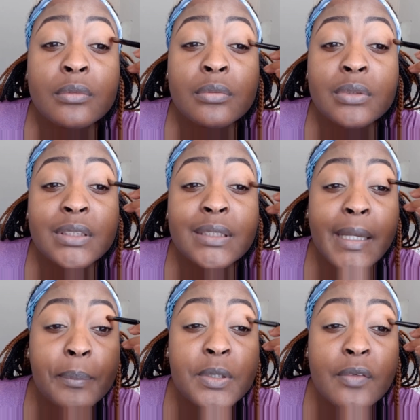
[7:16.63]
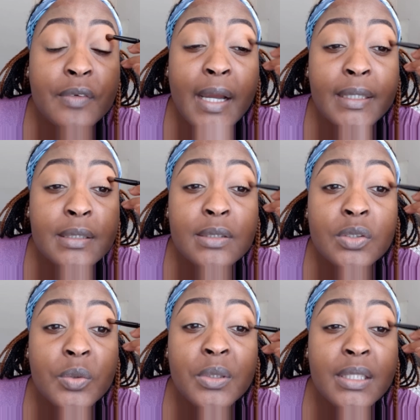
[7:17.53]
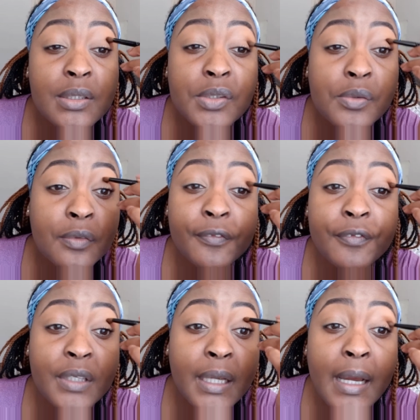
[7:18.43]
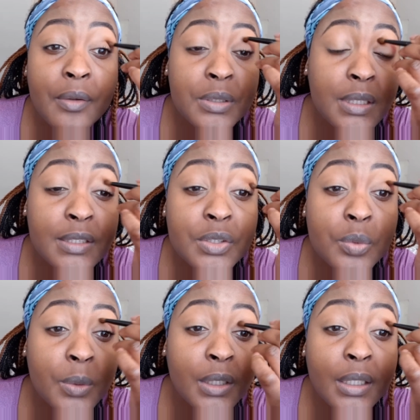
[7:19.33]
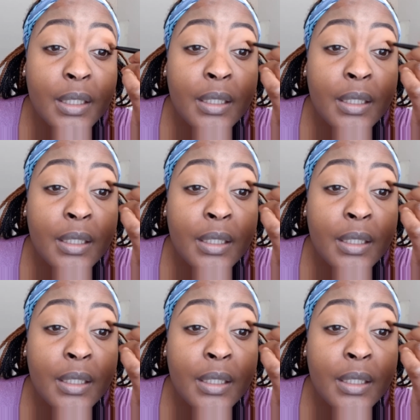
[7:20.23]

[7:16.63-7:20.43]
shapes of eyes. So you need to figure out as you work